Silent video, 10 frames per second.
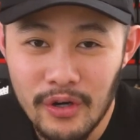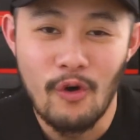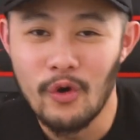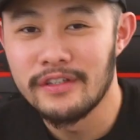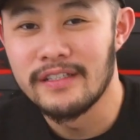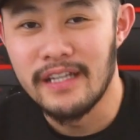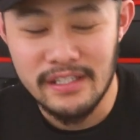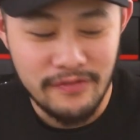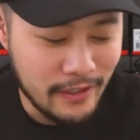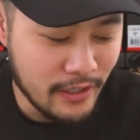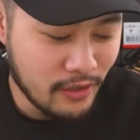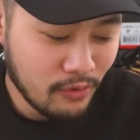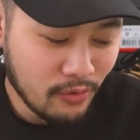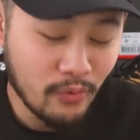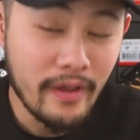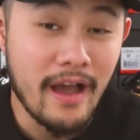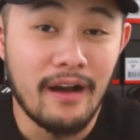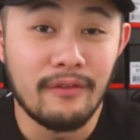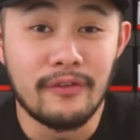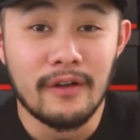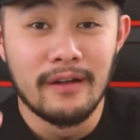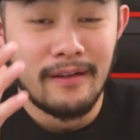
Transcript: For today's video, we have